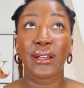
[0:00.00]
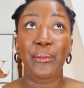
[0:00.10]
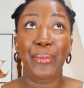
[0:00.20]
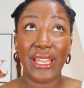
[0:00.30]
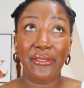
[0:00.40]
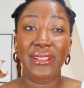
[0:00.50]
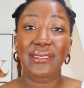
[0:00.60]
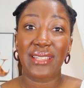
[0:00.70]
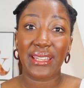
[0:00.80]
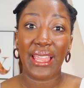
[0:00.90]
the
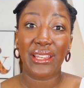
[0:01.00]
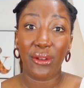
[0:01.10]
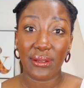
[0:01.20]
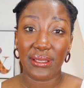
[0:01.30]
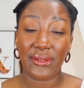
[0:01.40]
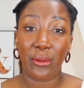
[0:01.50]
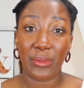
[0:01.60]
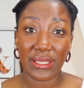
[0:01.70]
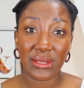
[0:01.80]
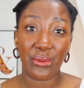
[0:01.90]
benefits that I noticed
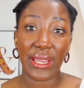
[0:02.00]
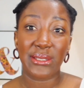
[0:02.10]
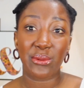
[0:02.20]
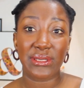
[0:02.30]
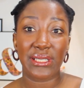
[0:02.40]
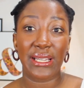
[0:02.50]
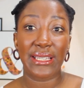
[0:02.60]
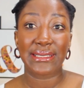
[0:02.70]
from this rice water